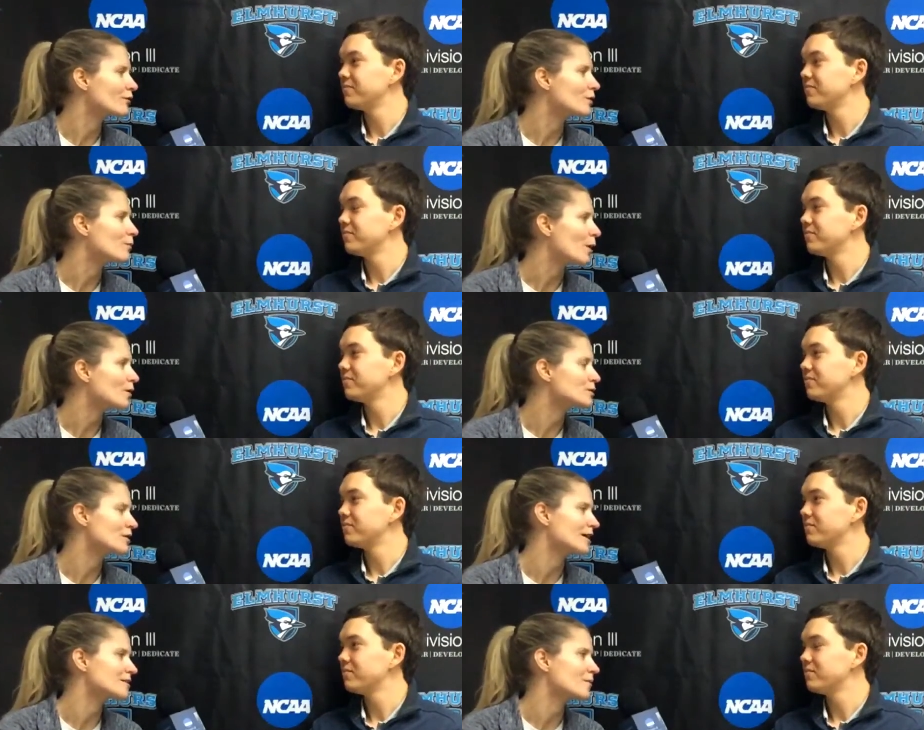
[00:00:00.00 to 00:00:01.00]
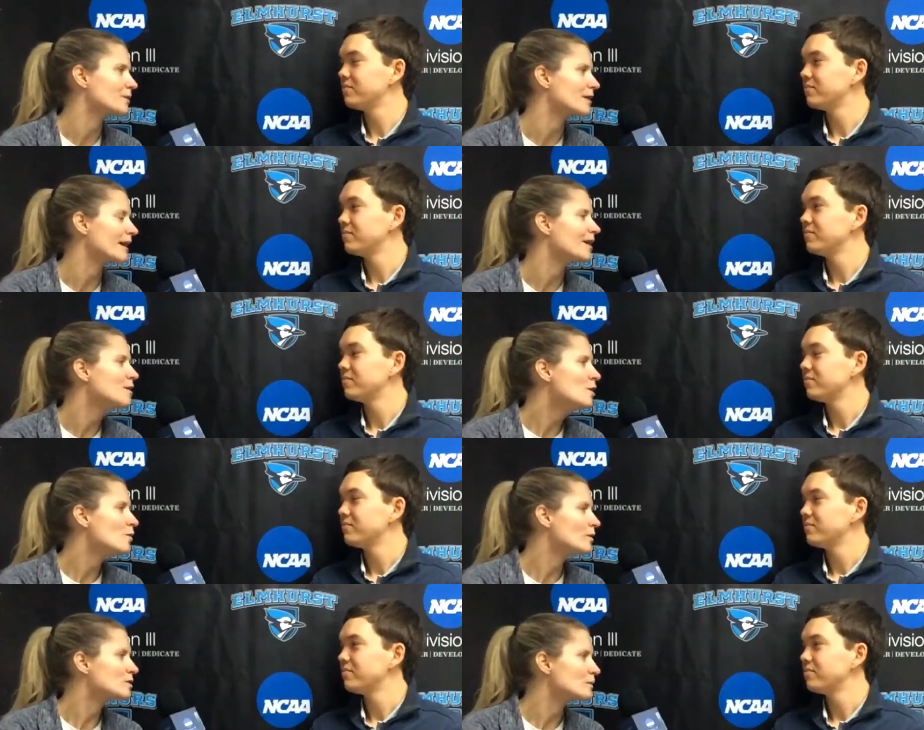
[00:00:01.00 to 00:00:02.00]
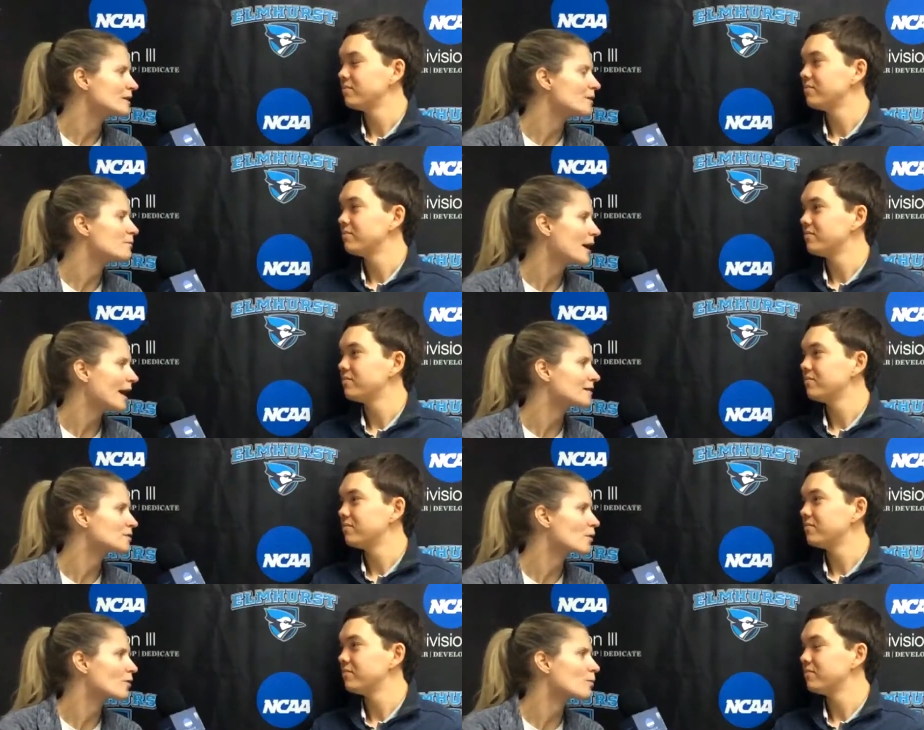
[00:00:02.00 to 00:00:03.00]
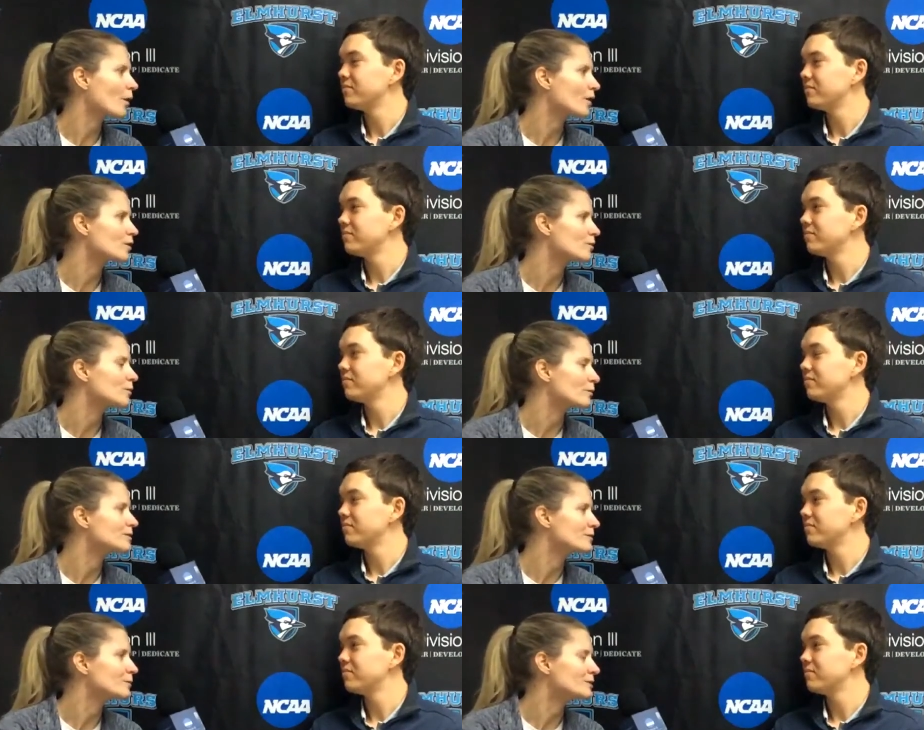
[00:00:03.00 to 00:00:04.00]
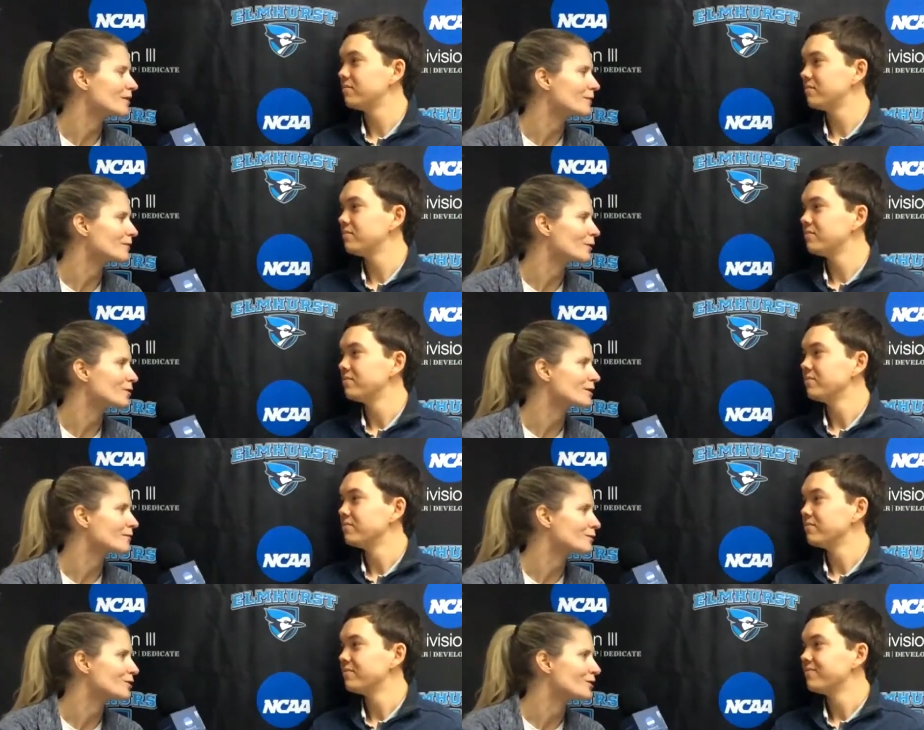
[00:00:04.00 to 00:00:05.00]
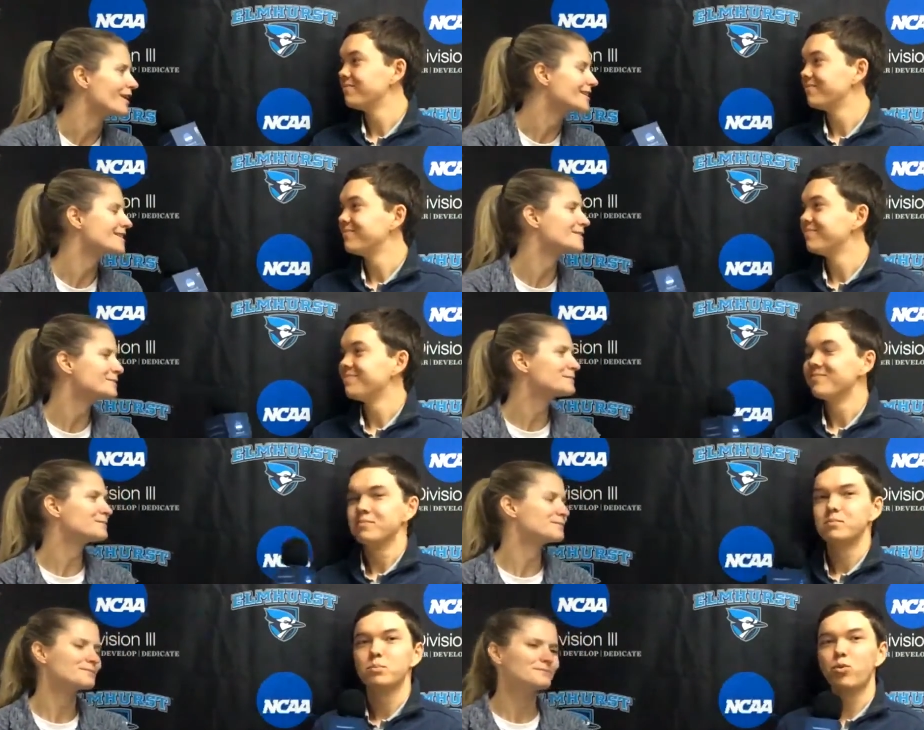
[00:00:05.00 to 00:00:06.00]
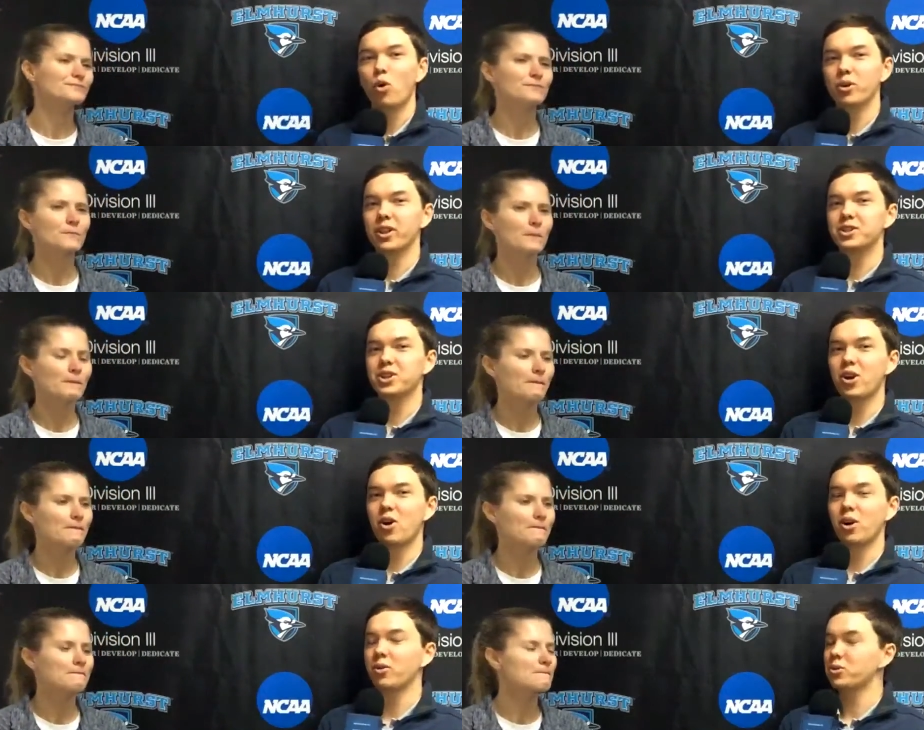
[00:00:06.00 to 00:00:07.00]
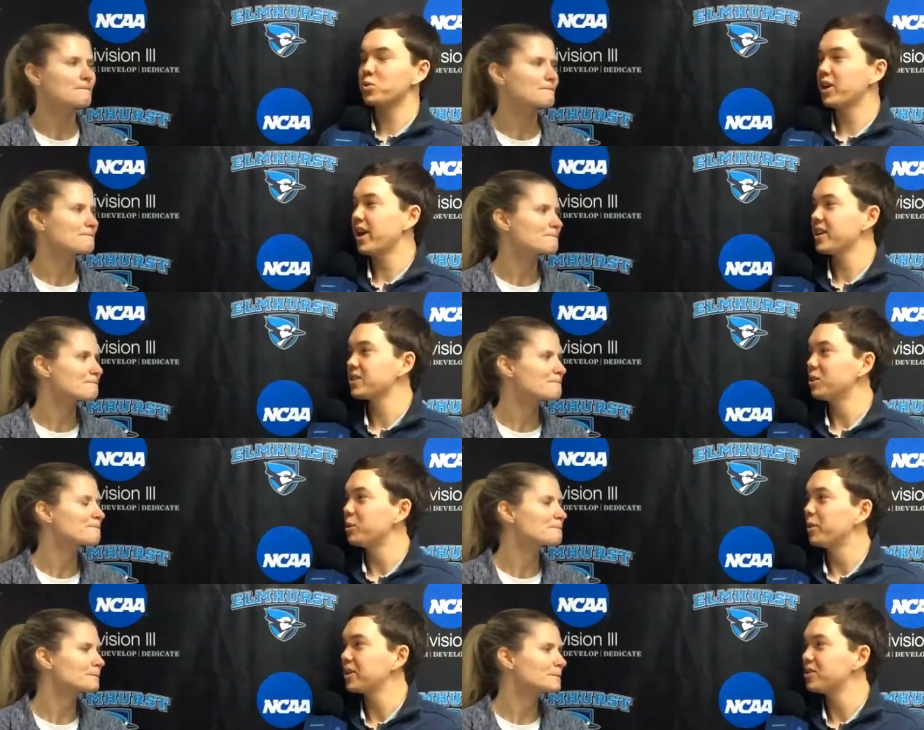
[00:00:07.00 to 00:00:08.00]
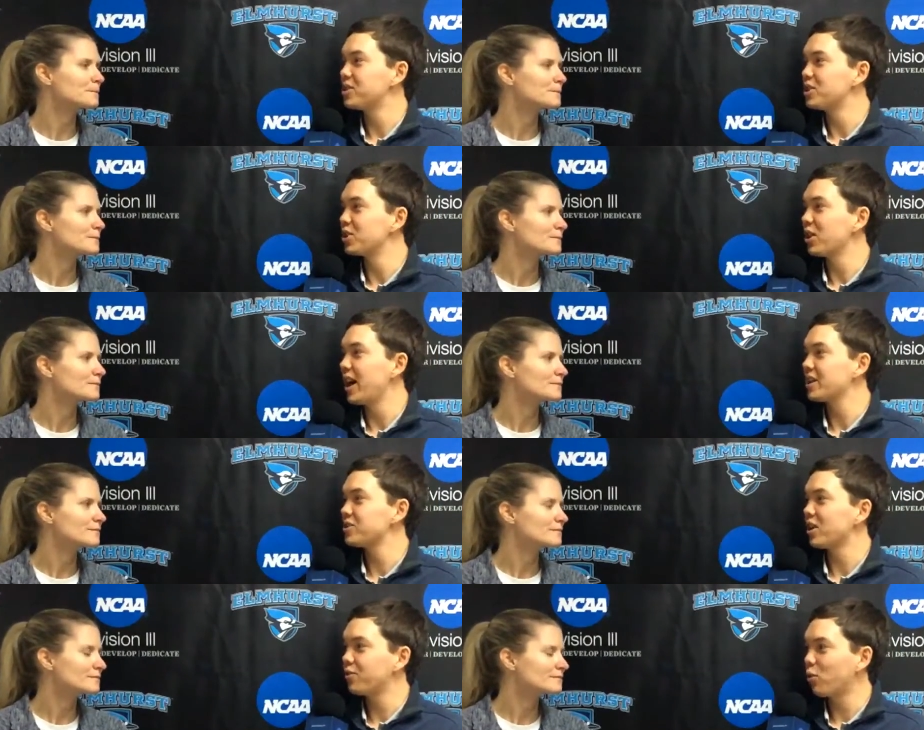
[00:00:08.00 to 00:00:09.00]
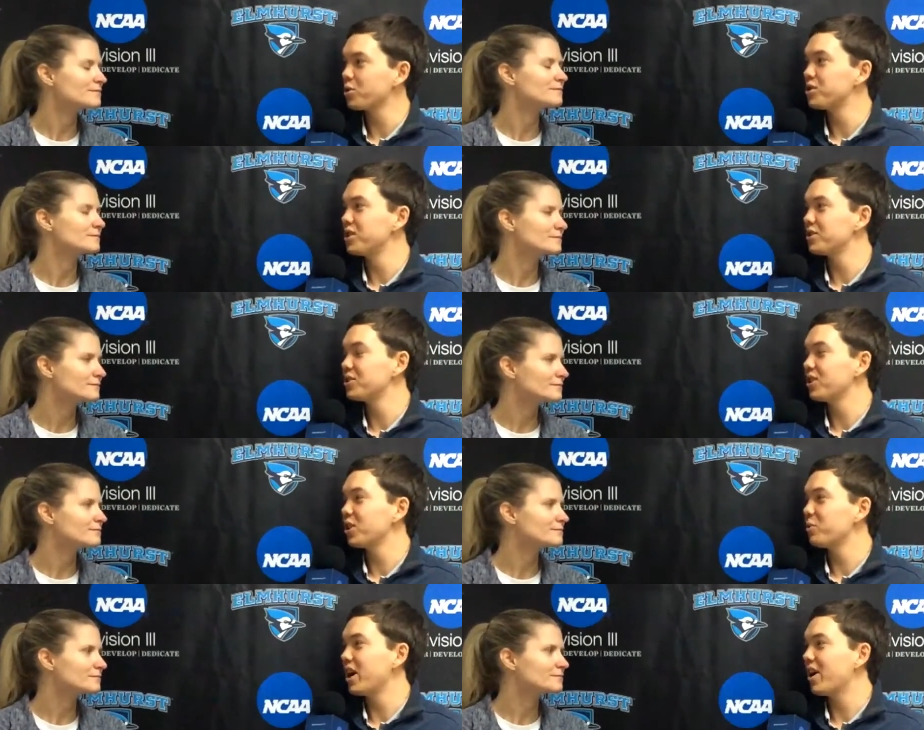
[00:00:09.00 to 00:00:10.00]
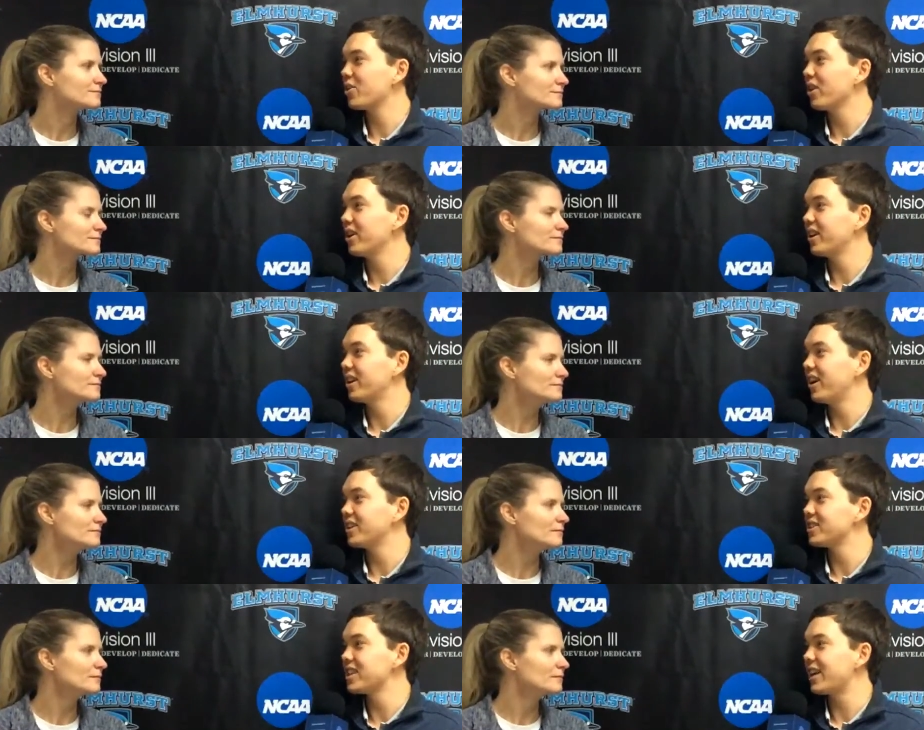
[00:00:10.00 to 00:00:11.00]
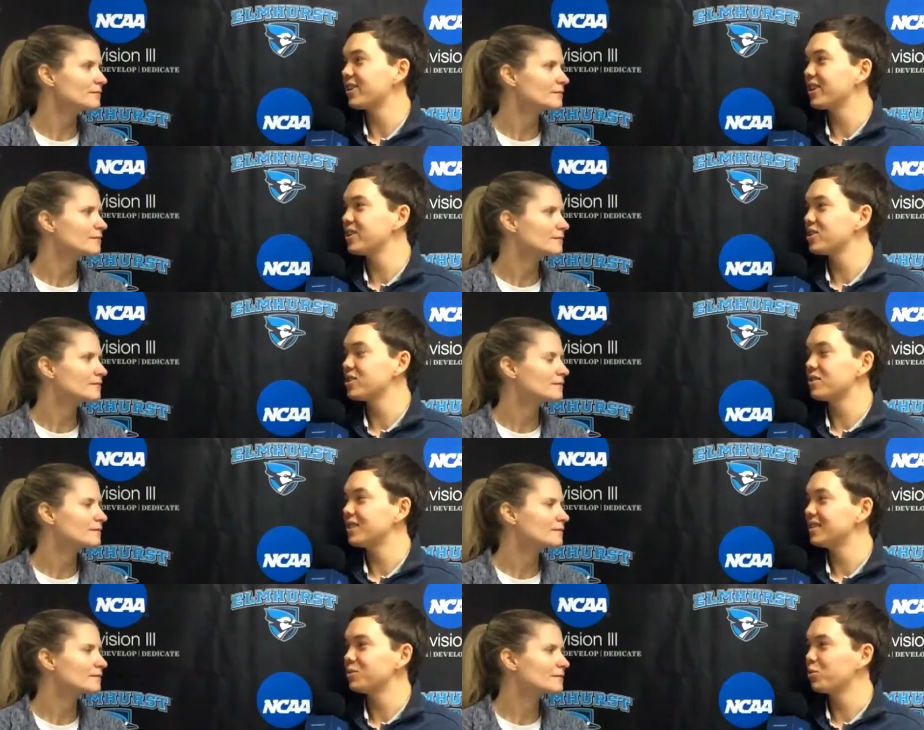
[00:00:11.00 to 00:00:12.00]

Speaker 1: over the ball. So that's something that once we get past North Park, we will we'll definitely focus on for two days.
Speaker 2: Before we let you go, I just want to ask a little bit about the senior class. You have four seniors that you're going to be honoring uh, on Saturday. Just uh,